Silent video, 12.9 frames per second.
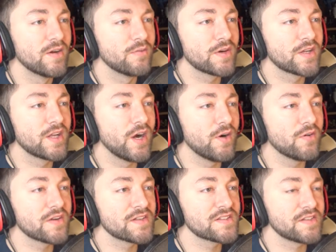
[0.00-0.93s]
We're
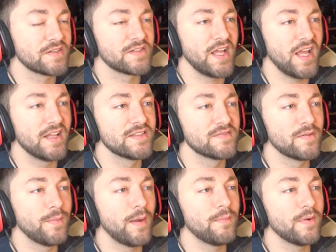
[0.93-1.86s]
co-research heads,
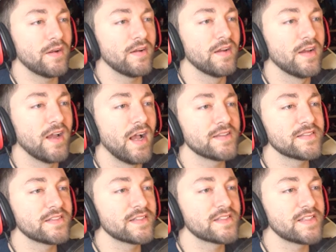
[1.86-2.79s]
remember? As
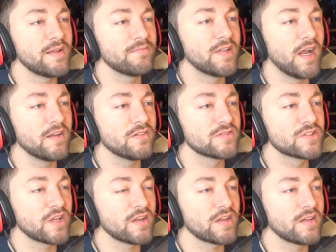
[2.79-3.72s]
in the same title,
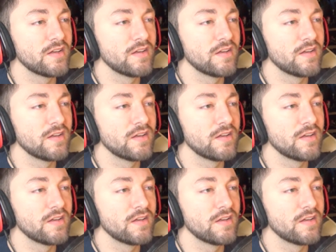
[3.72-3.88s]
jerk.